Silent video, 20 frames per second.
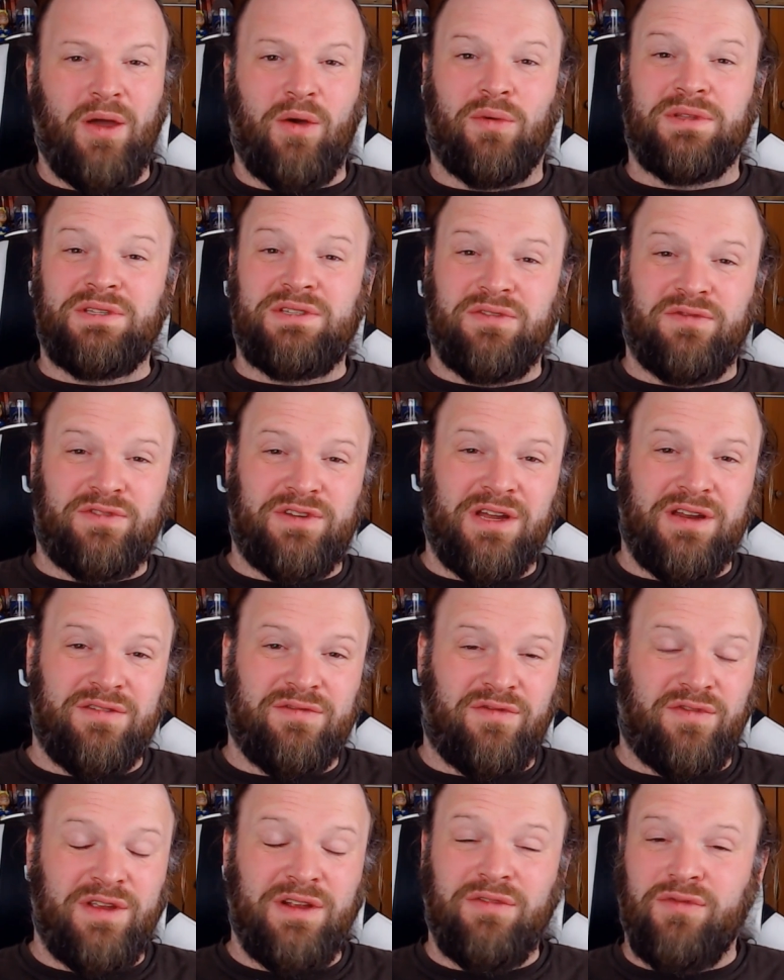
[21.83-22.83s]
Once you've done,
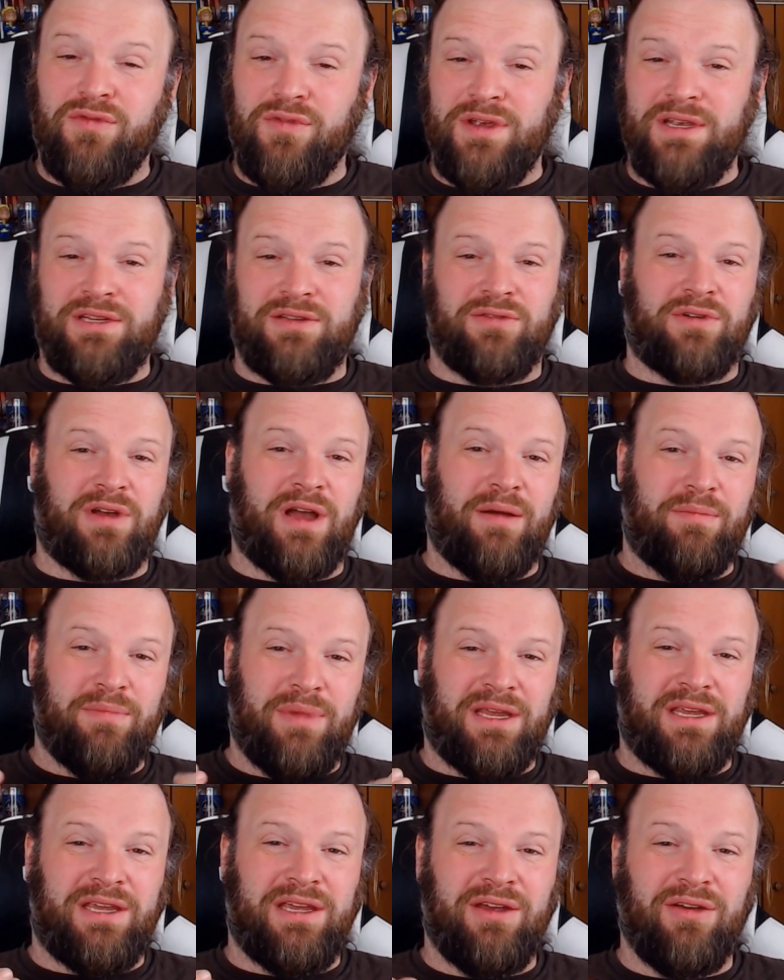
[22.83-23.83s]
feel free to come
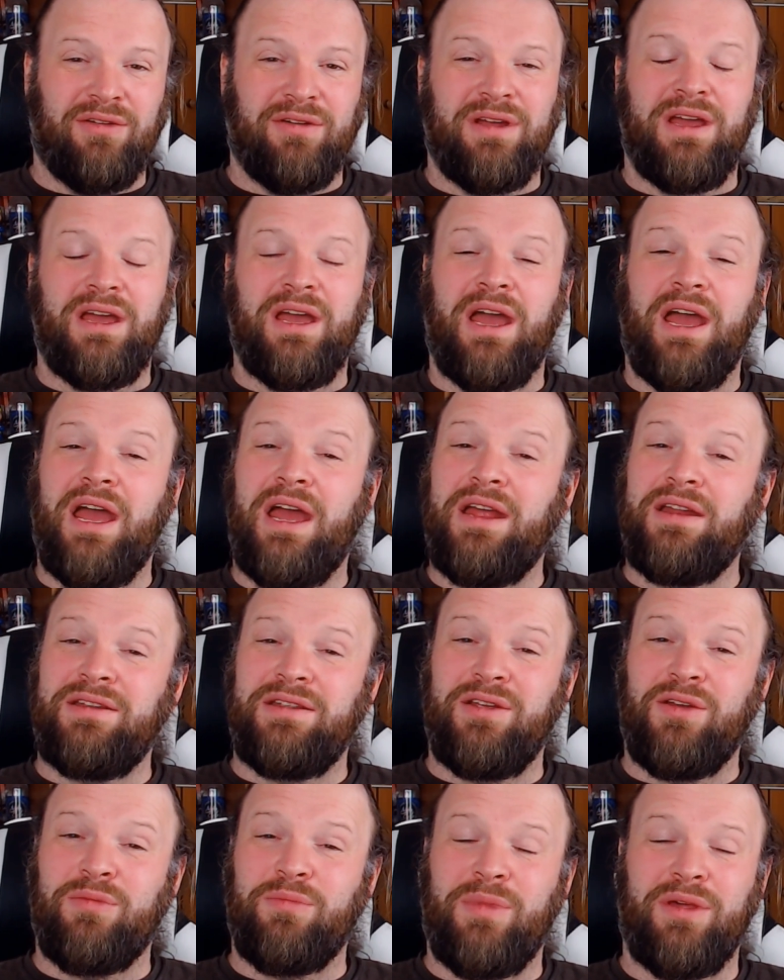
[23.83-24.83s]
back here and
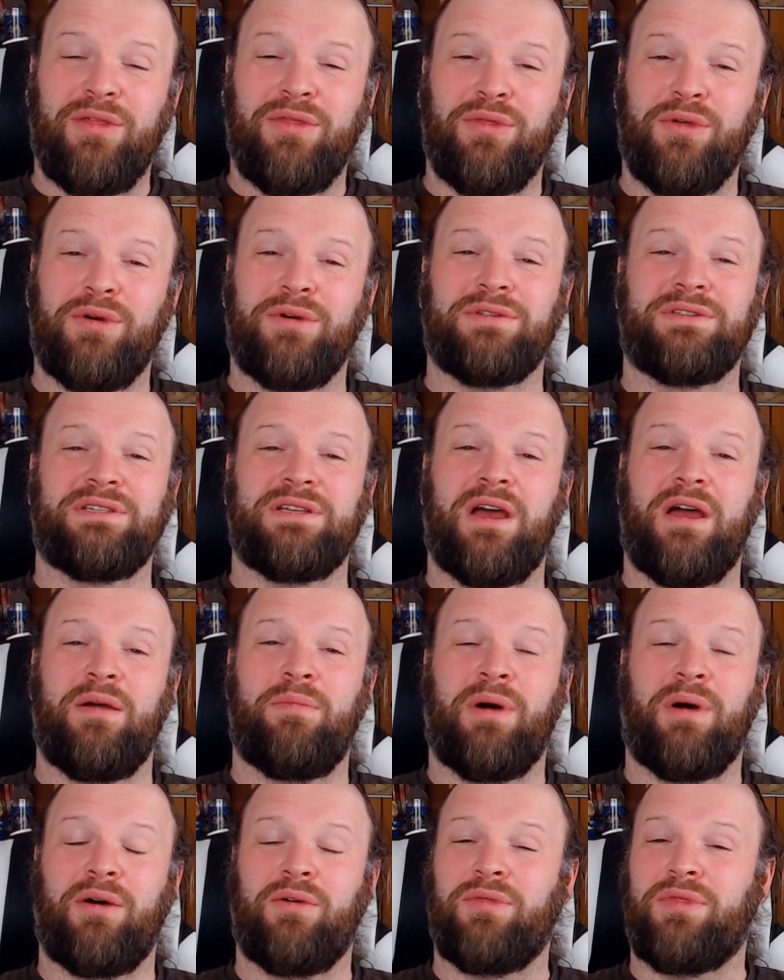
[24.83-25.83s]
hear my thoughts
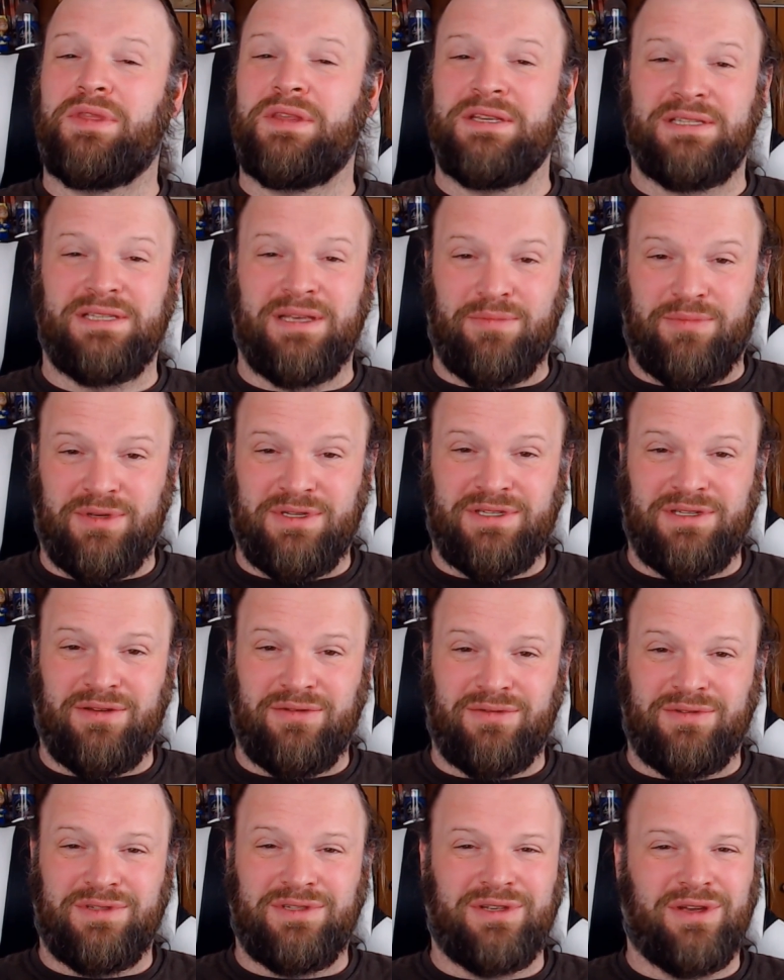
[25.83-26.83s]
about this
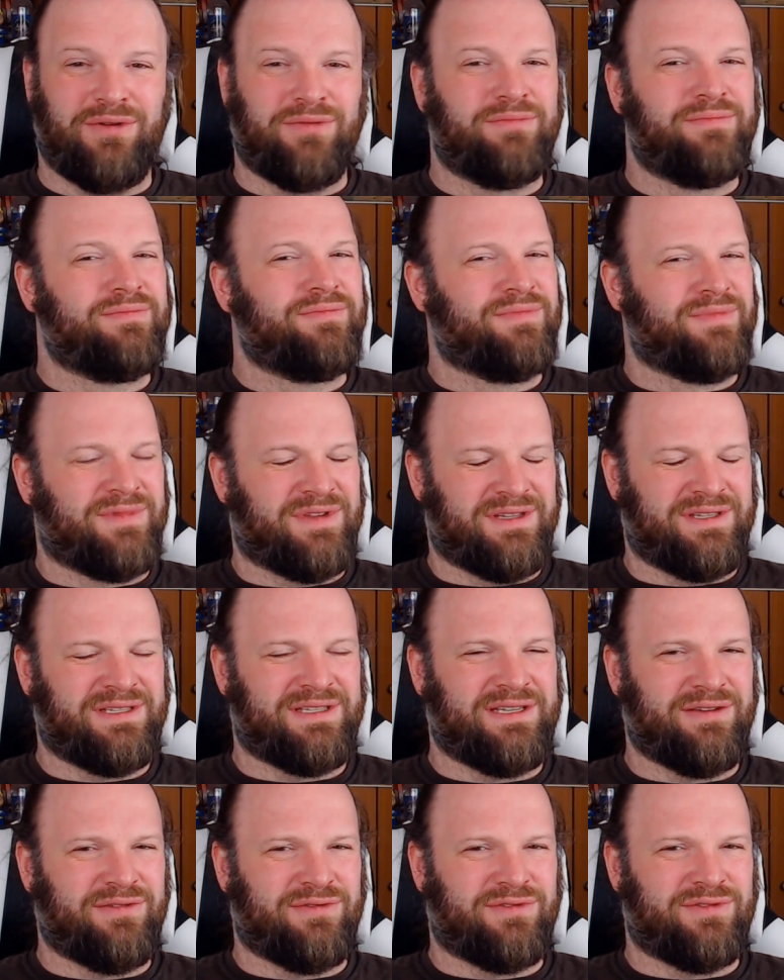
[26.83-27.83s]
episode. So,
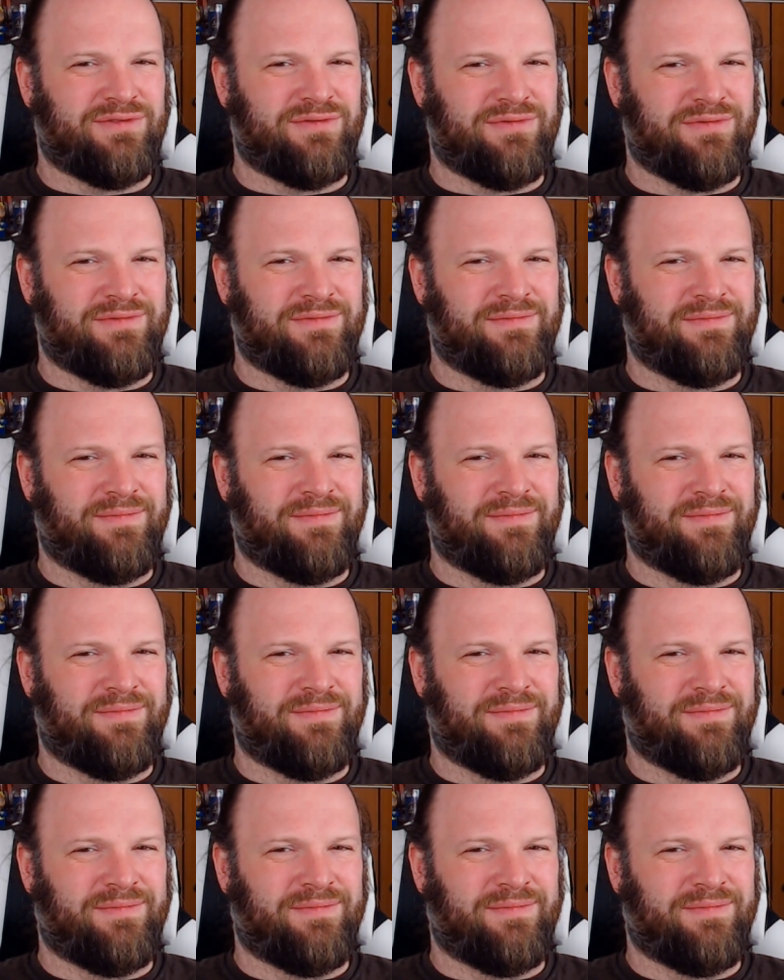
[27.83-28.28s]
see you soon.